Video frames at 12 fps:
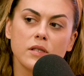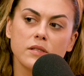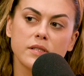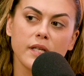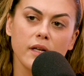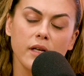
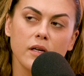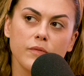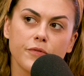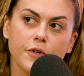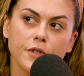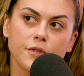Standing
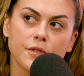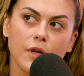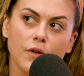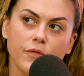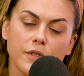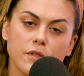up for
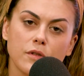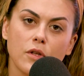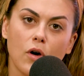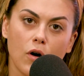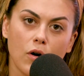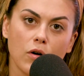yourself is a
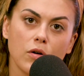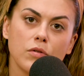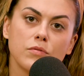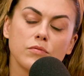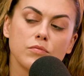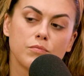long
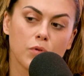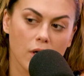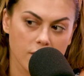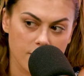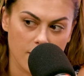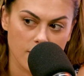
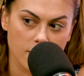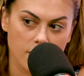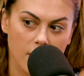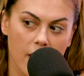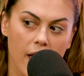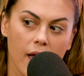
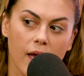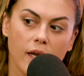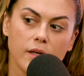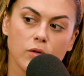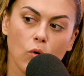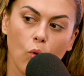process,
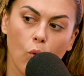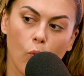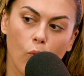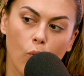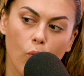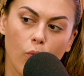and
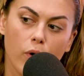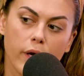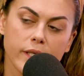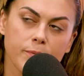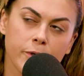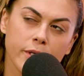
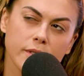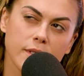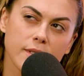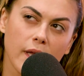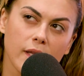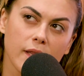
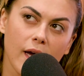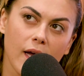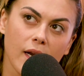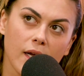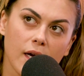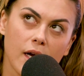experiences like
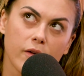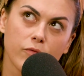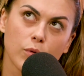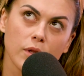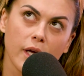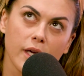that kind of
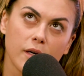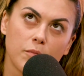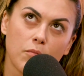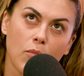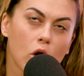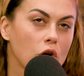were like a
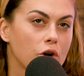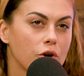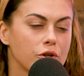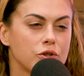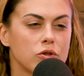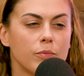marker
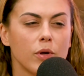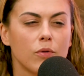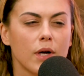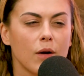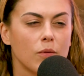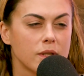to show me
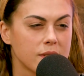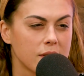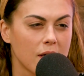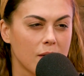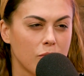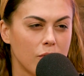where I was at
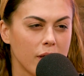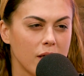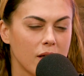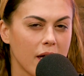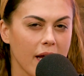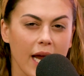that
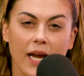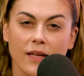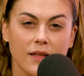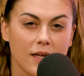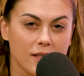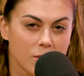point. I
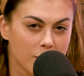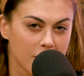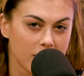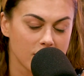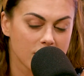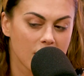hated that
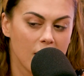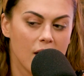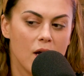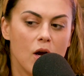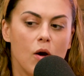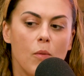experience,
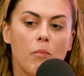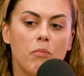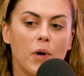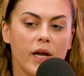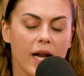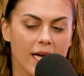
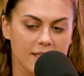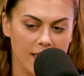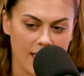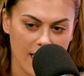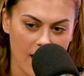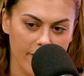but as I
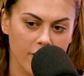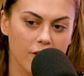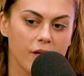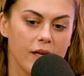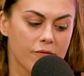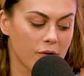
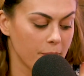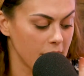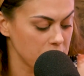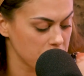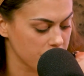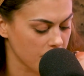gathered
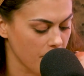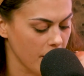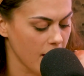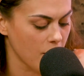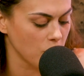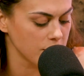information from
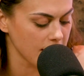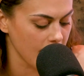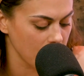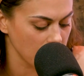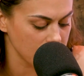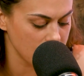it and was
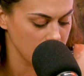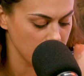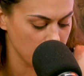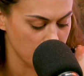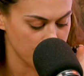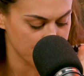able
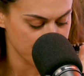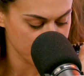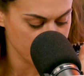to,